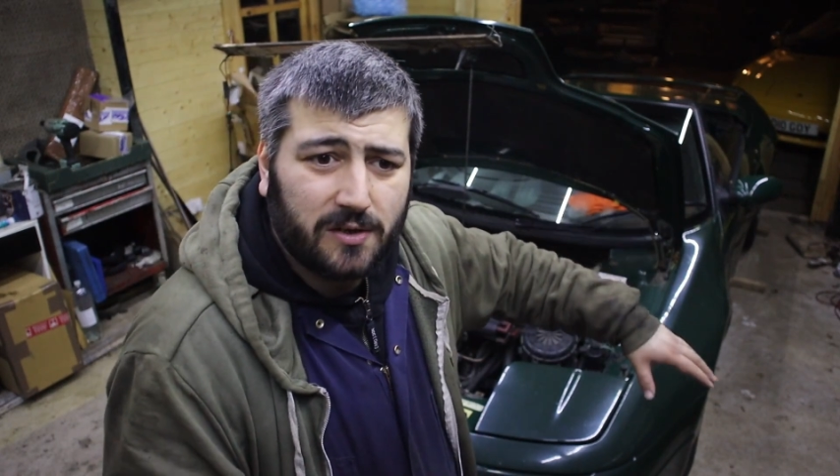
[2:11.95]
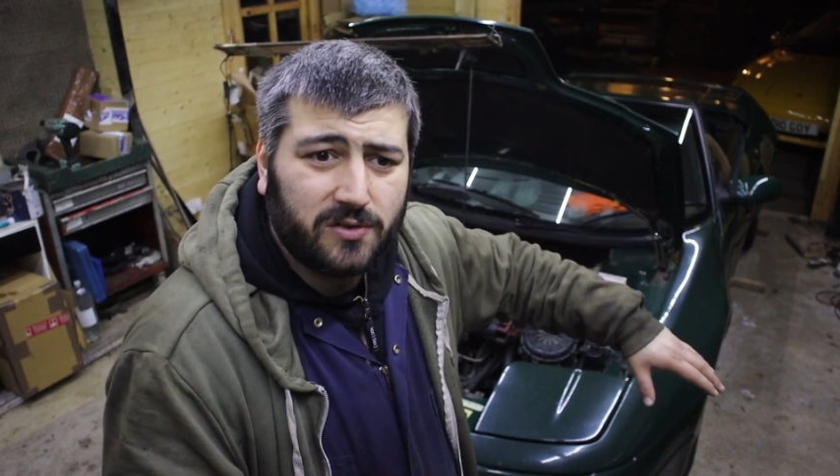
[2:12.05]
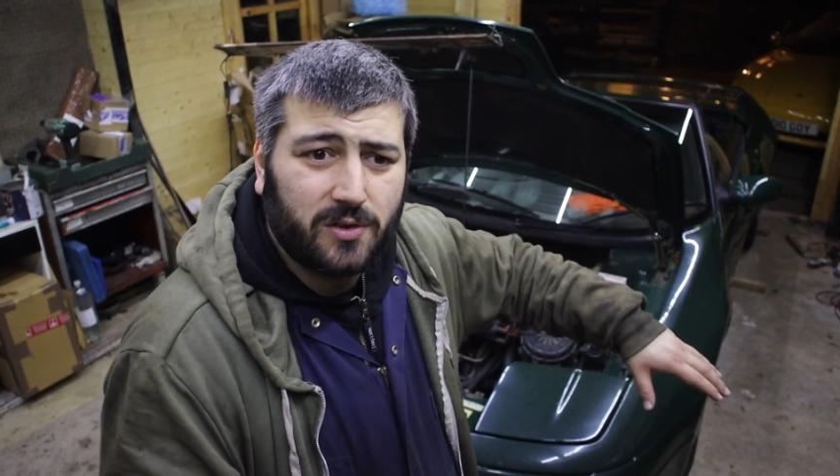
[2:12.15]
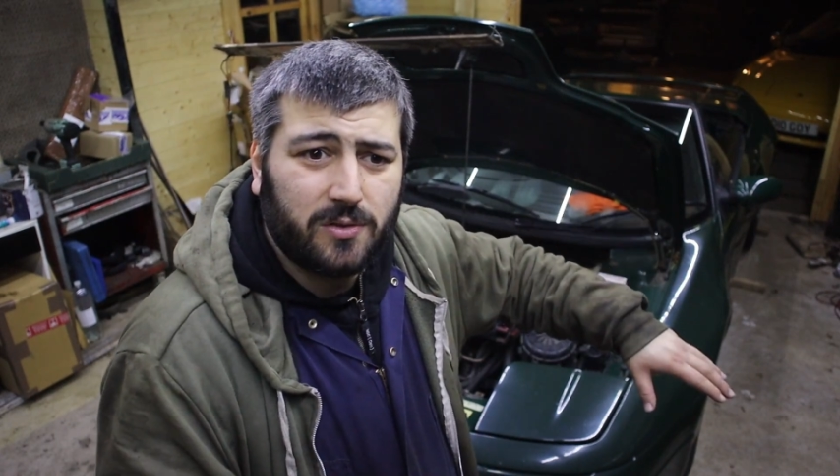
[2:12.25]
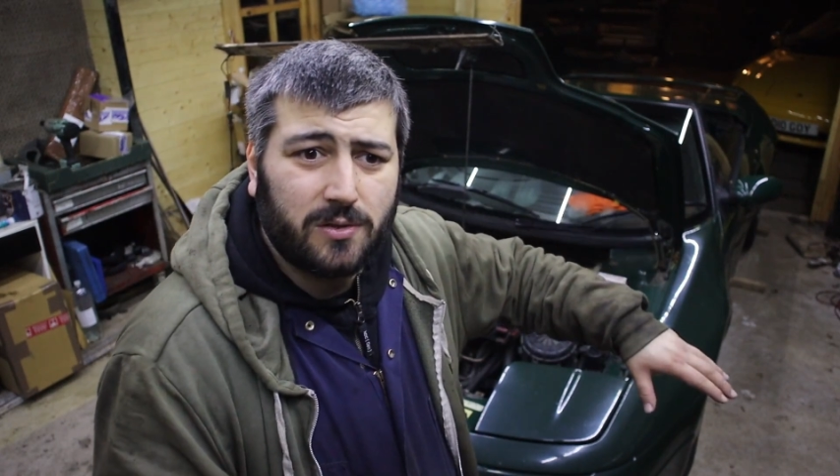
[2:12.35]

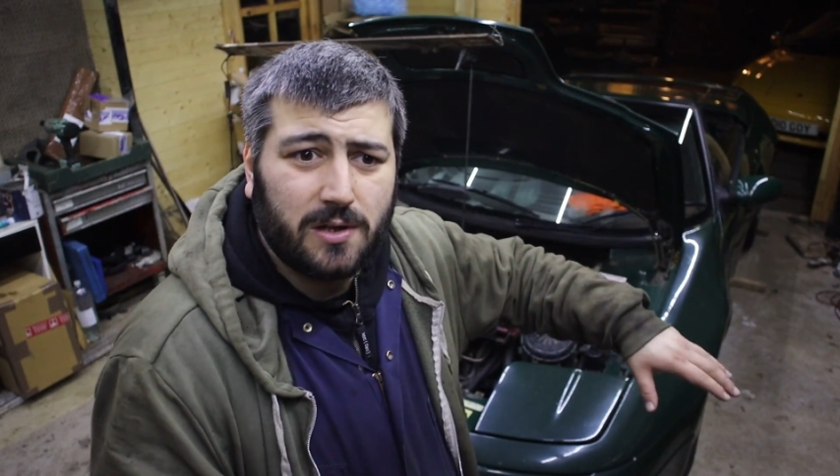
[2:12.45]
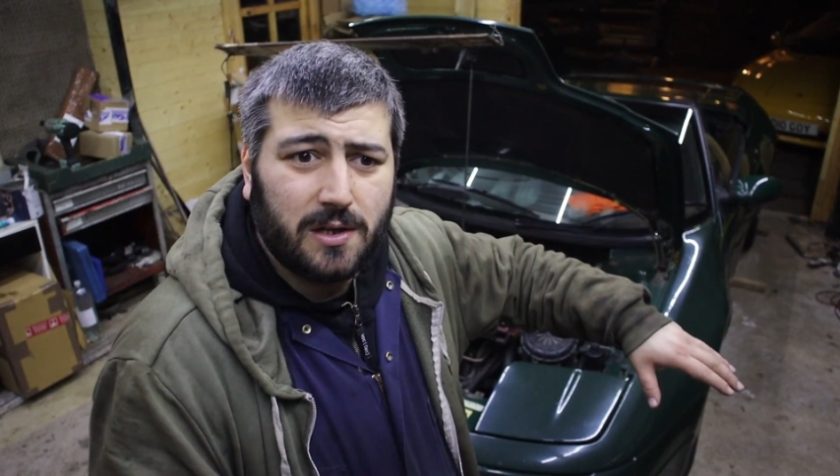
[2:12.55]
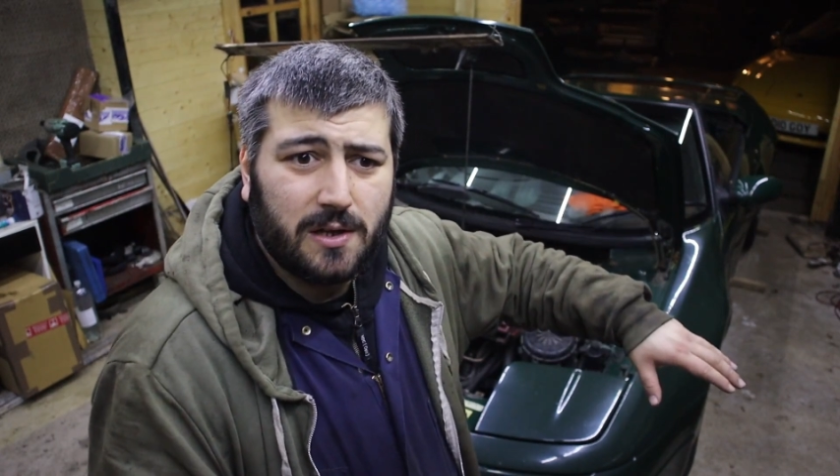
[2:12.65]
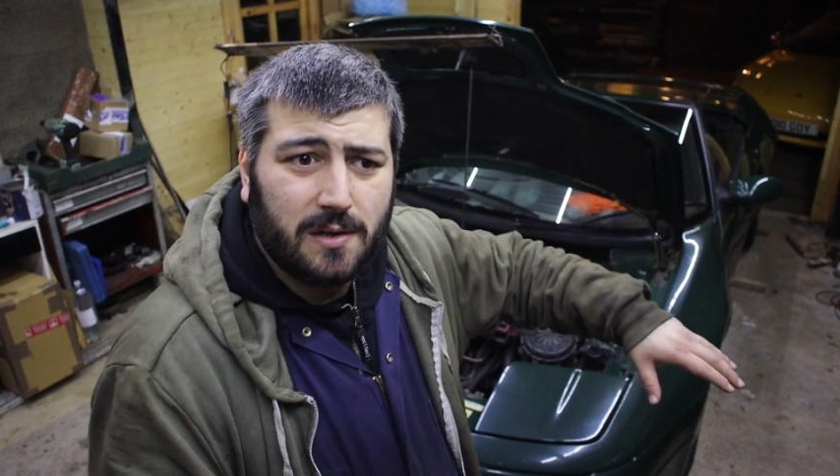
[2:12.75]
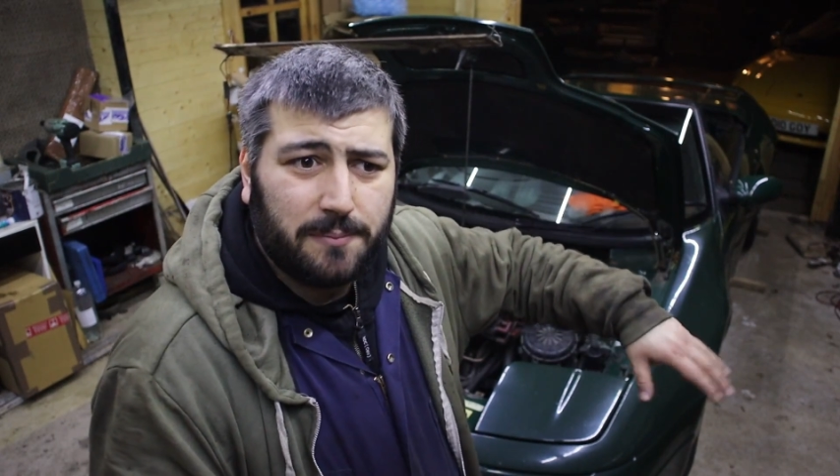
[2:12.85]
So
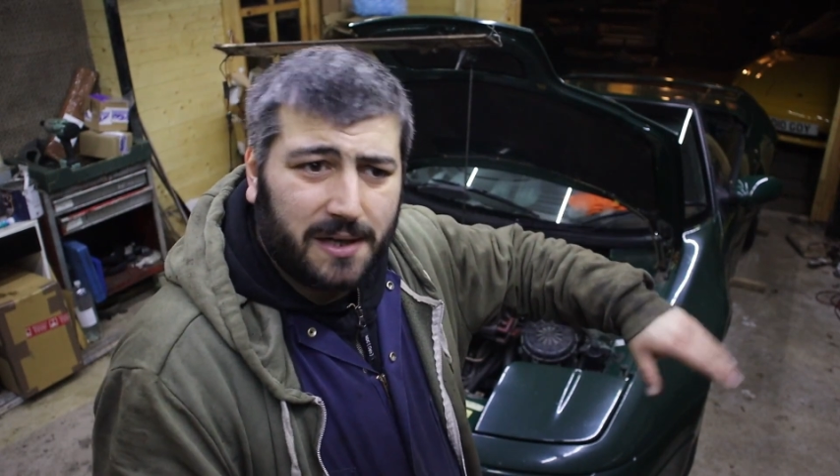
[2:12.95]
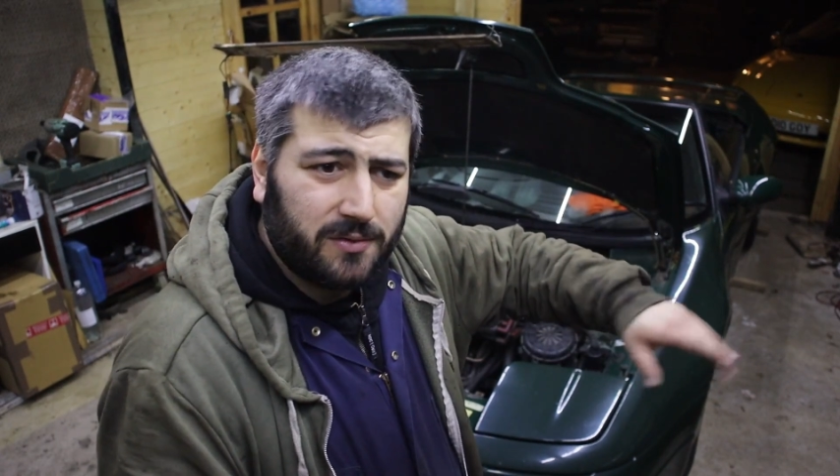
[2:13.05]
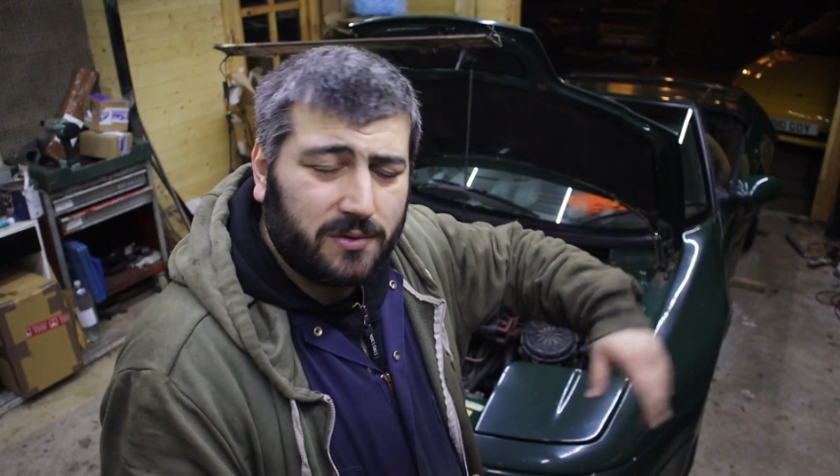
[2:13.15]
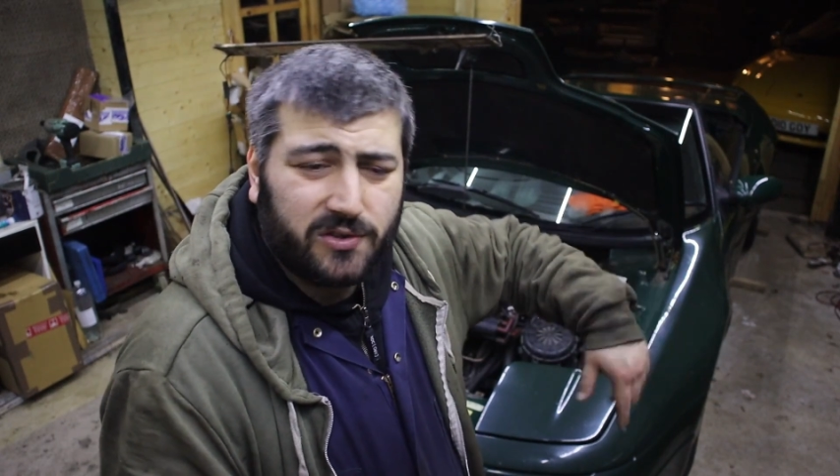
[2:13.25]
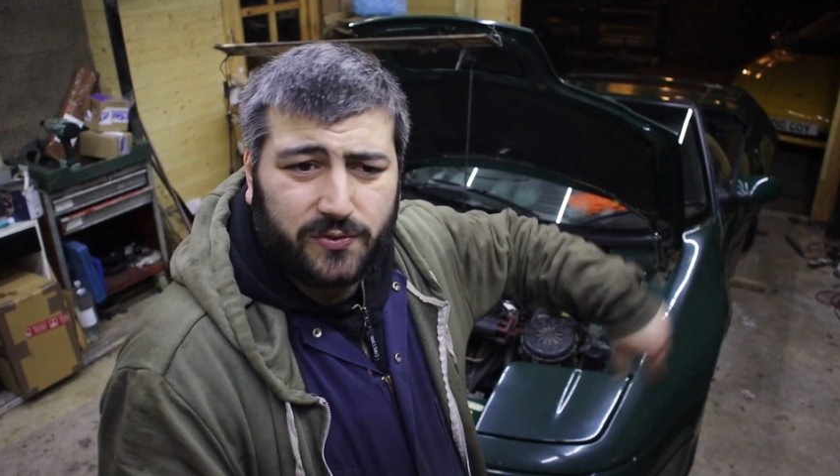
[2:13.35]

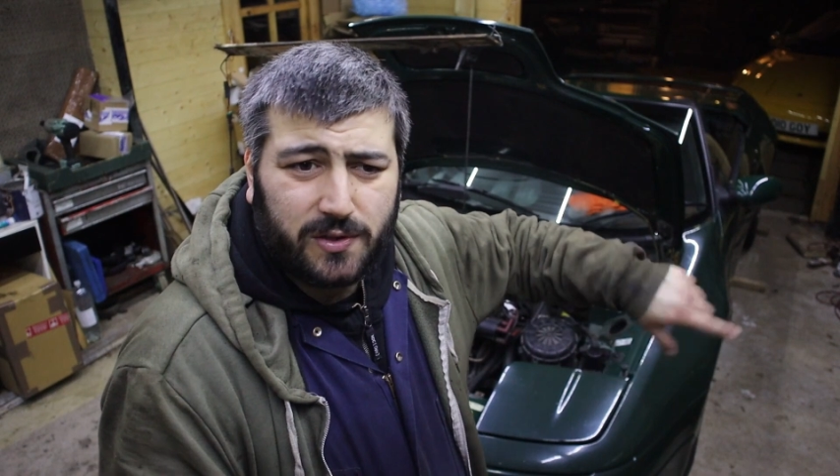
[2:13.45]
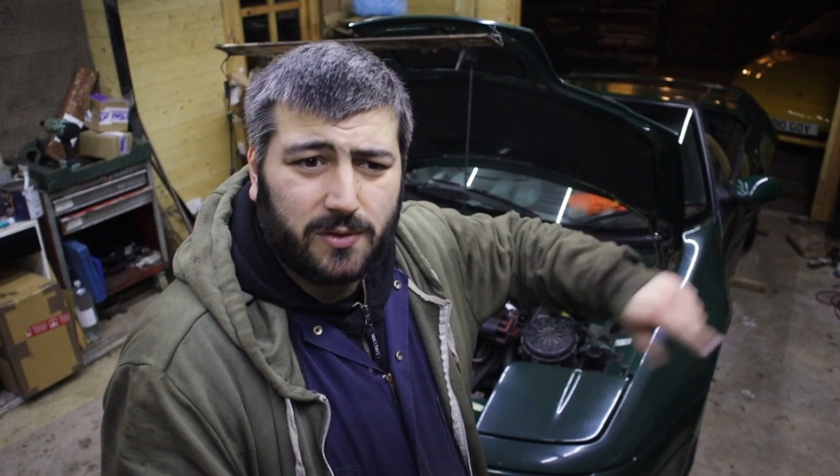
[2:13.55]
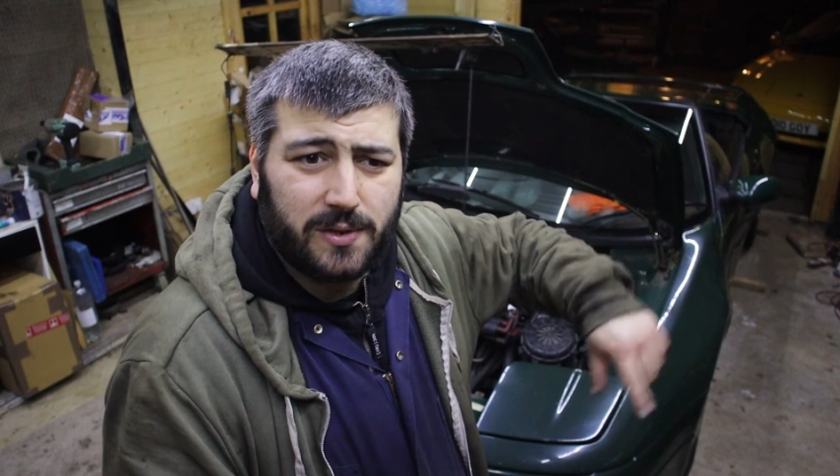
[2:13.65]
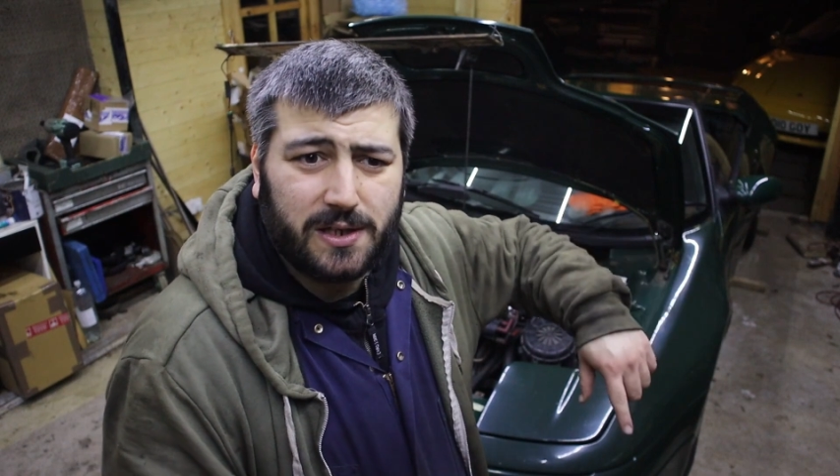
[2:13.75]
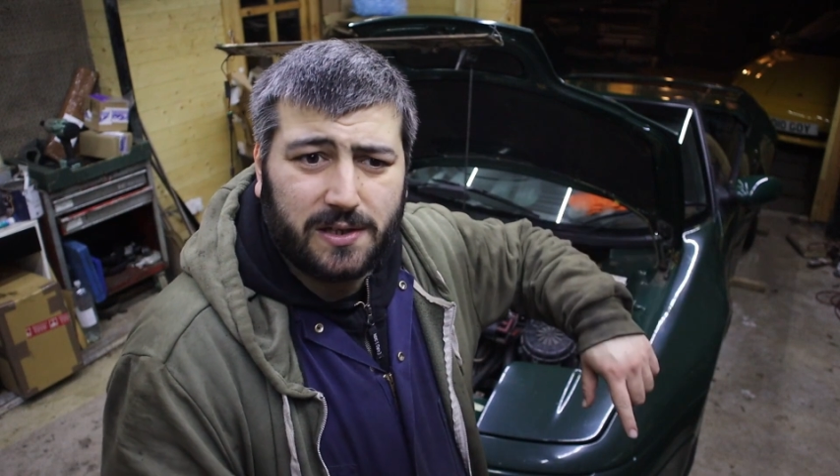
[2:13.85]
petrol was
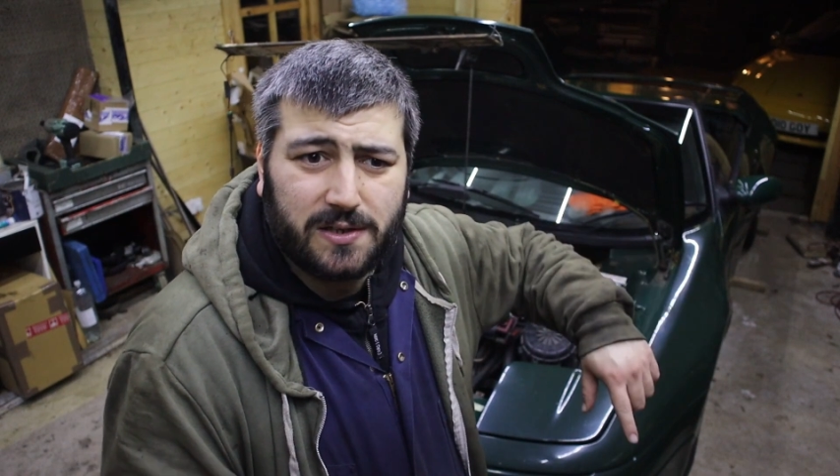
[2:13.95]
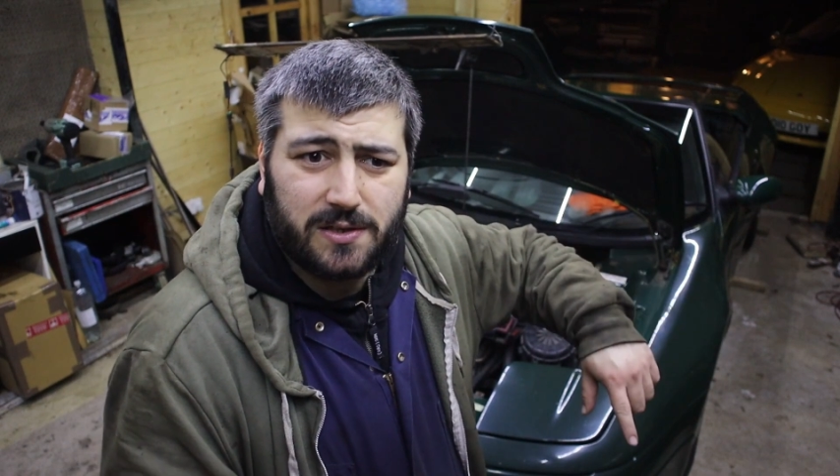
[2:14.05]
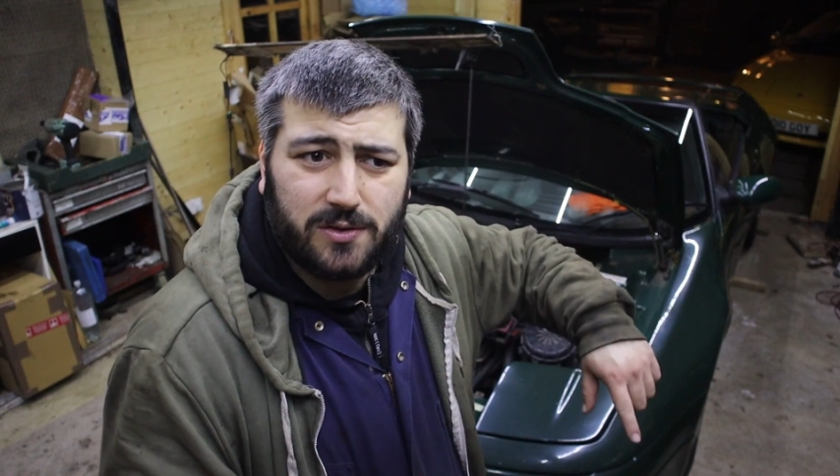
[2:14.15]
flowing,